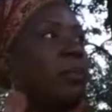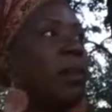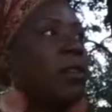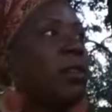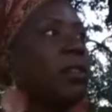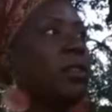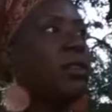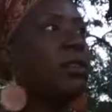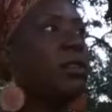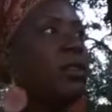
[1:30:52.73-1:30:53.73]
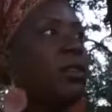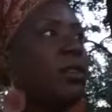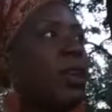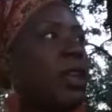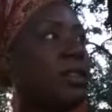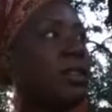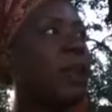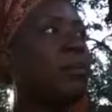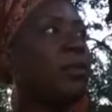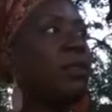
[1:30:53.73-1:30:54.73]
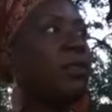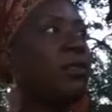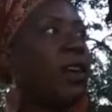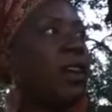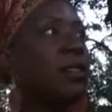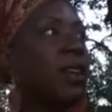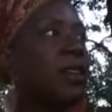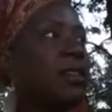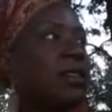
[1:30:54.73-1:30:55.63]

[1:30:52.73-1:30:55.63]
I heard you. You had to stop yourself for five seconds